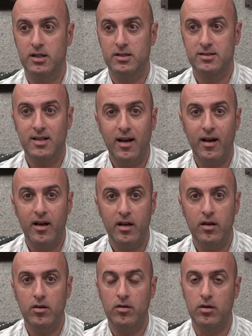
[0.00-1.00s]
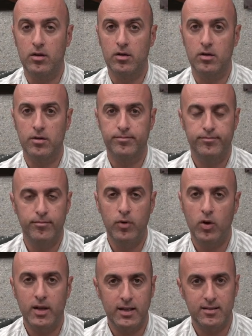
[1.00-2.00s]
sky or
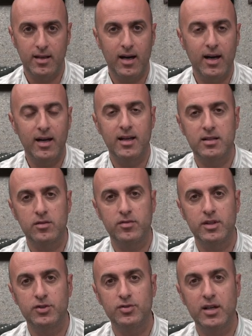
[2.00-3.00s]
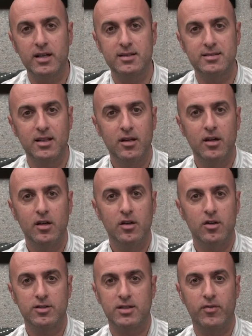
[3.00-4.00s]
blown out the highlights of the dress
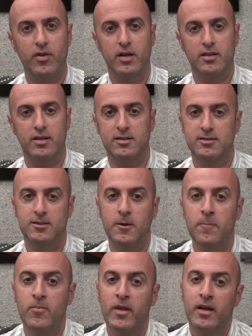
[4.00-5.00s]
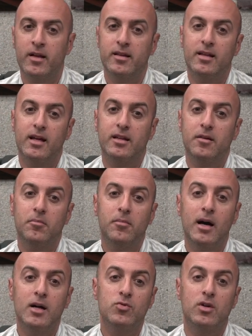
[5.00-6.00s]
or something like this. Then
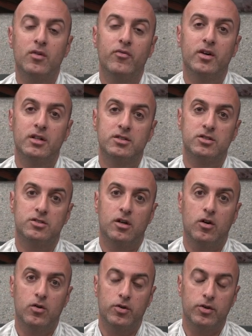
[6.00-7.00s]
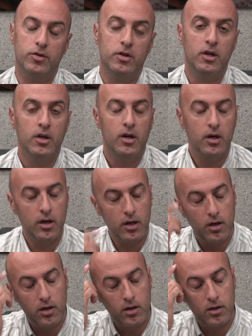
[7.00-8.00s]
manual versus auto.
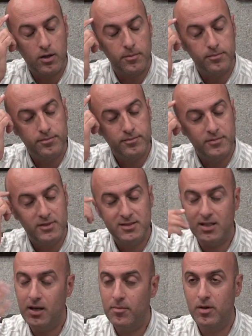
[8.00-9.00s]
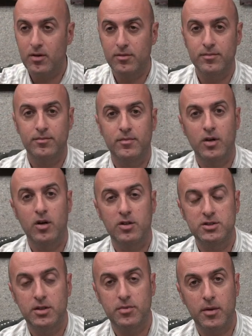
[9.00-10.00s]
Same
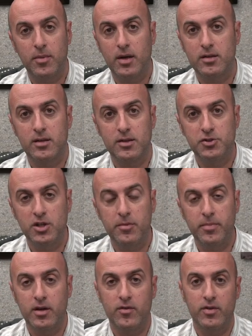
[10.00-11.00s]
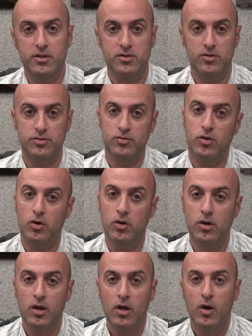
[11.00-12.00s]
concept about JPEG versus
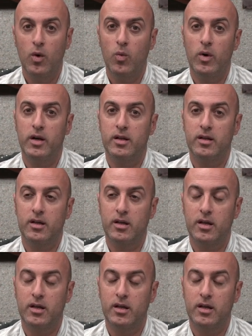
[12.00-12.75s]
RAW. When